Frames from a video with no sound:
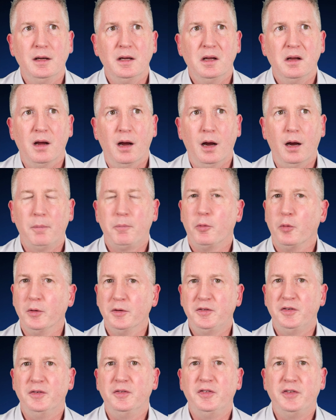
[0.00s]

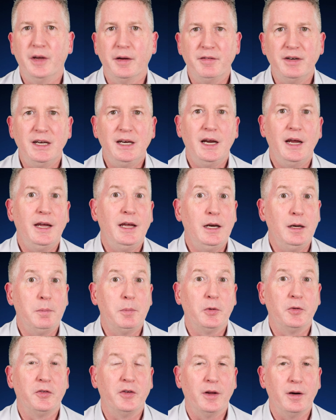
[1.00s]
upwards of 70 to
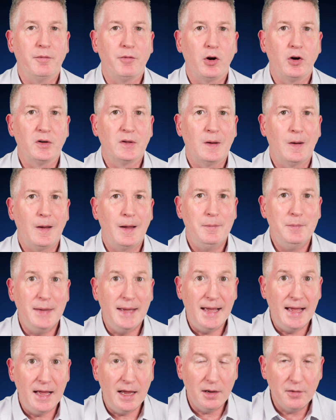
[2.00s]
80% of our time
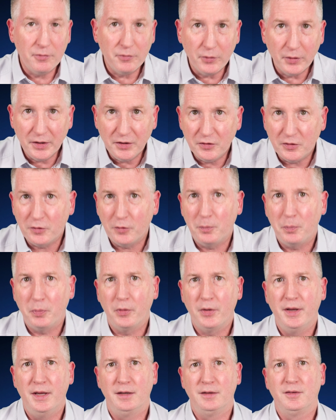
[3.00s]
every
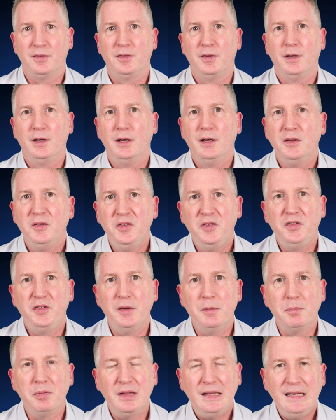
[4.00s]
sprint
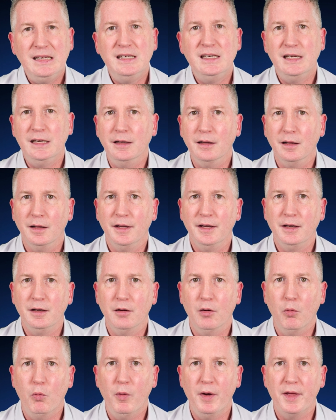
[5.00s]
simply dealing
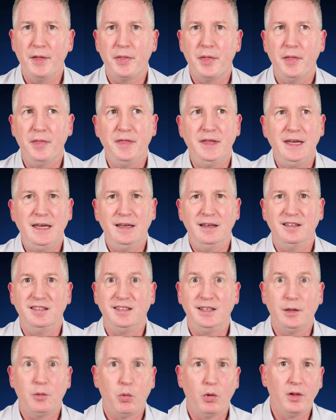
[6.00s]
with the
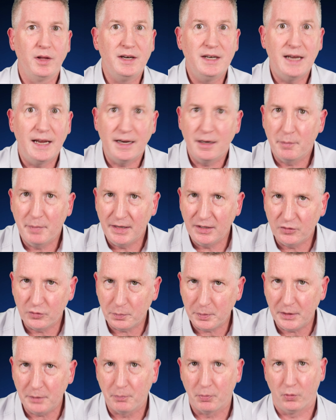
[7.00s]
SQL and database
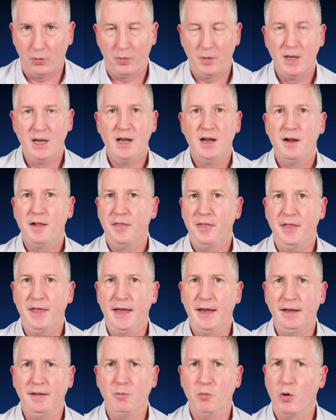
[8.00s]
people.
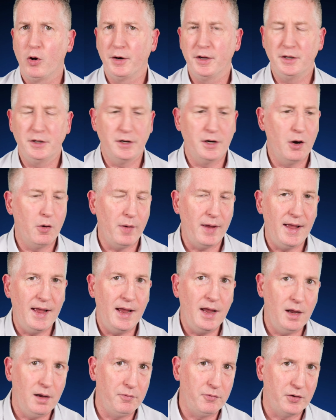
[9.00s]
They wanted to know
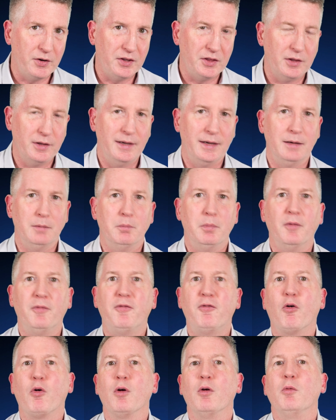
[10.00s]
everything
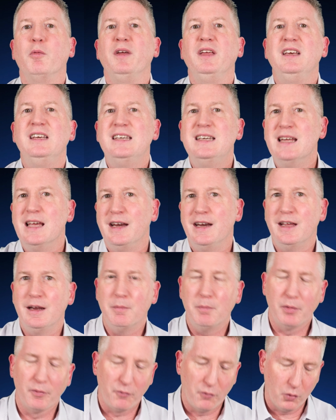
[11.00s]
before we did it,
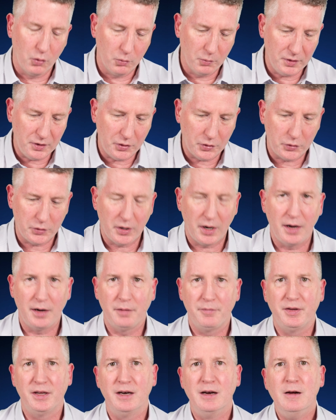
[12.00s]
before we thought
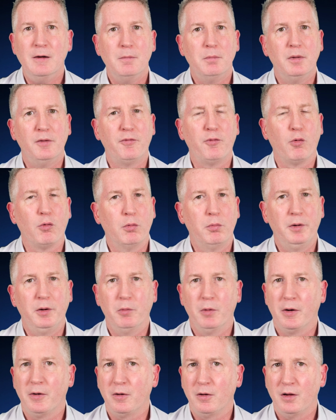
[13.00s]
of it, before we
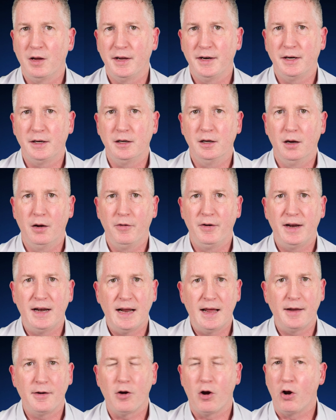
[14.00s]
wrote a line of code. It
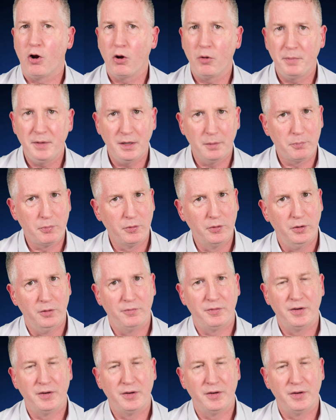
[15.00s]
had to all be approved.